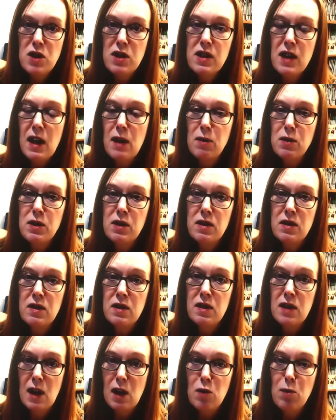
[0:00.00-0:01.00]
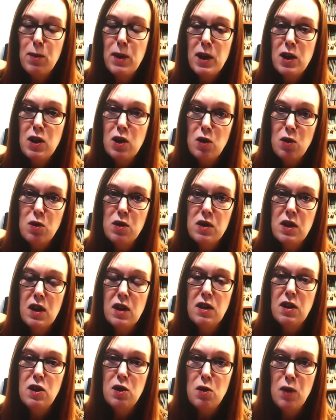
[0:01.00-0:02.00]
is how it's now being used in
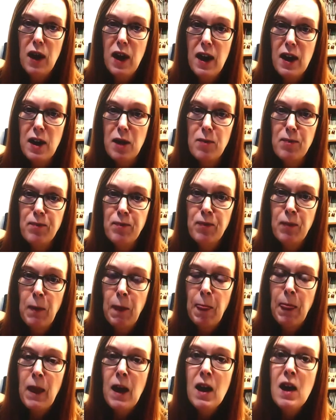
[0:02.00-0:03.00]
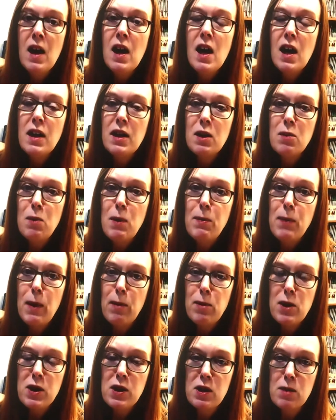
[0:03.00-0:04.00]
the UK. And then we
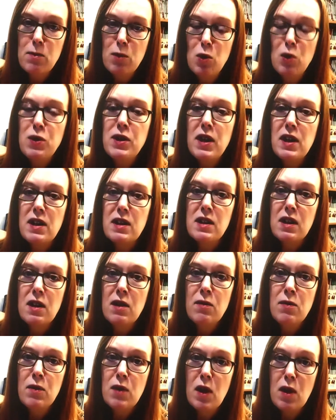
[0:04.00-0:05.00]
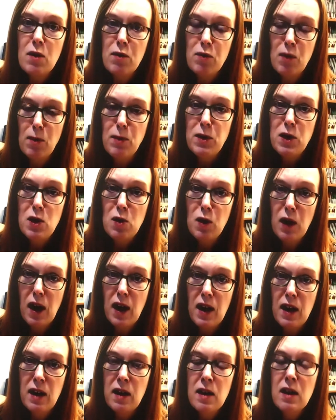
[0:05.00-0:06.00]
published some more data from the
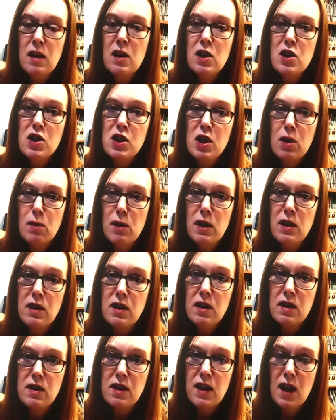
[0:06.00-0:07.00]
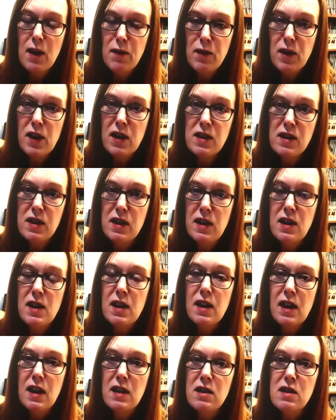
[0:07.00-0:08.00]
UK showing that the efficacy
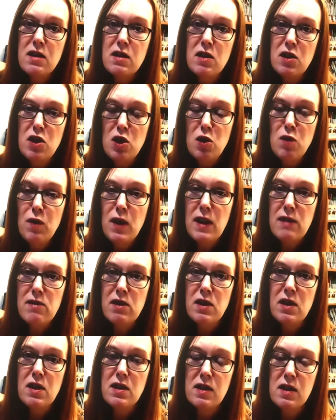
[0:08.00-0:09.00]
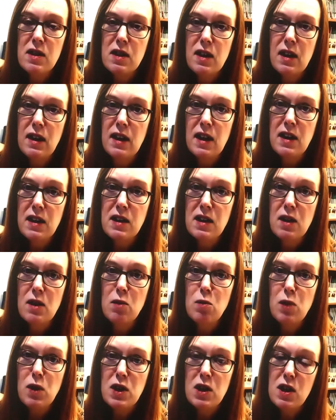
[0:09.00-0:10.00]
against the new variant that's circulating,
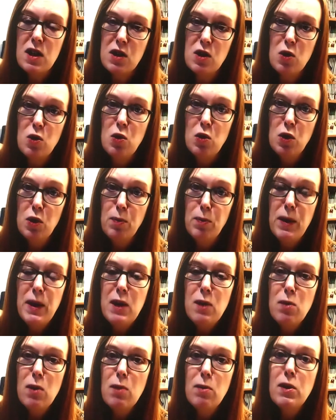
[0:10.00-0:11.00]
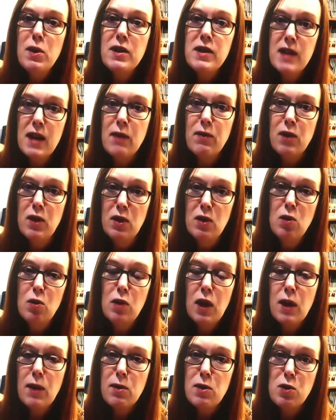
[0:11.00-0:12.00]
which is called B117,
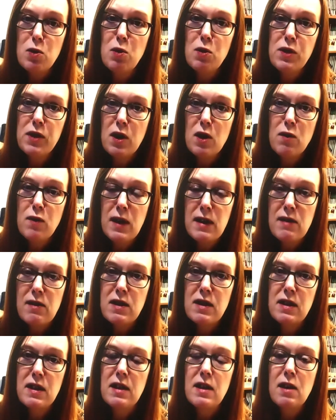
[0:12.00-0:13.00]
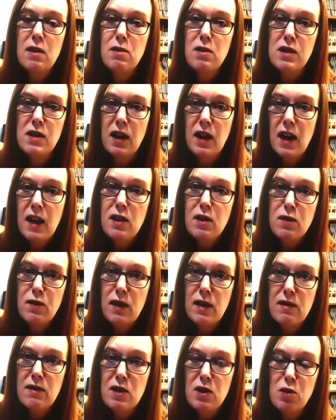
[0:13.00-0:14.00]
although it's also variously known as the Kent
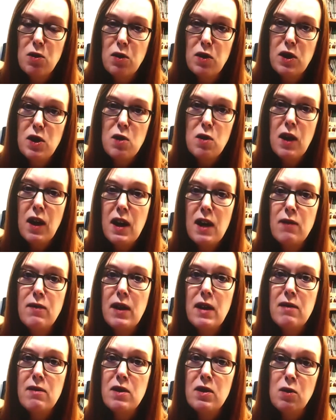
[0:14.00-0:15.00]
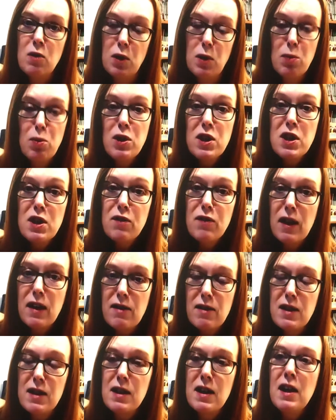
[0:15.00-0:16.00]
variant or the UK variant or the British
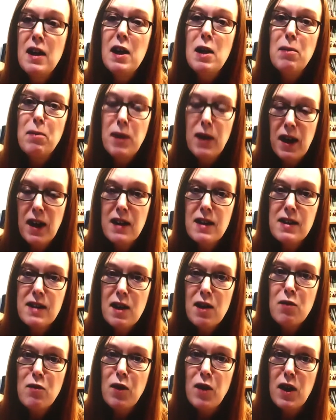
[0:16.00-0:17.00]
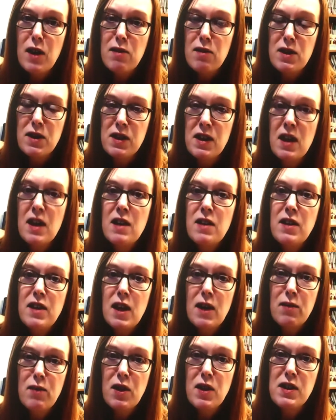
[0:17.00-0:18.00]
variant, but against that virus, the
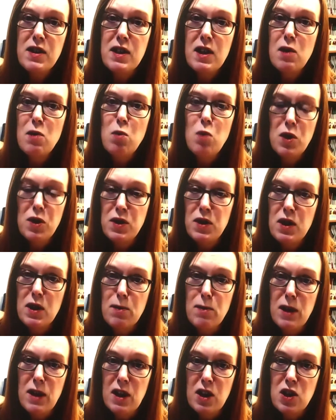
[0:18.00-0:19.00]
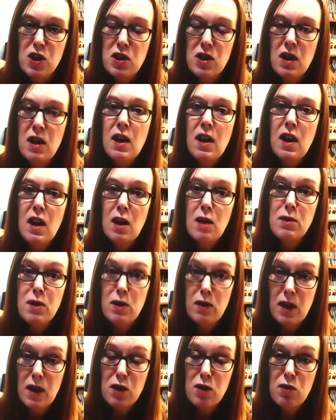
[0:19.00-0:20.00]
efficacy wasn't diminished. So
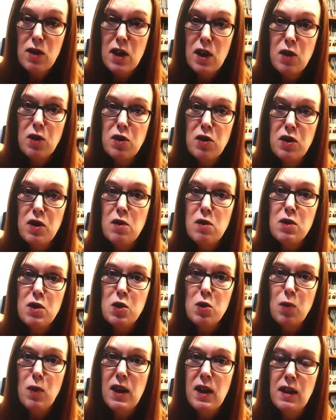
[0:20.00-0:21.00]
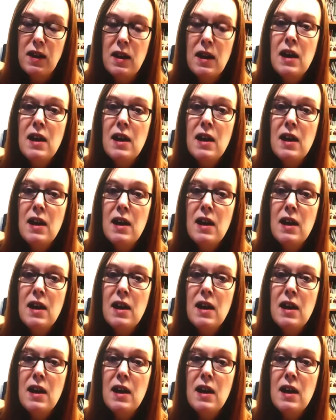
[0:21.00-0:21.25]
that's really good news as well.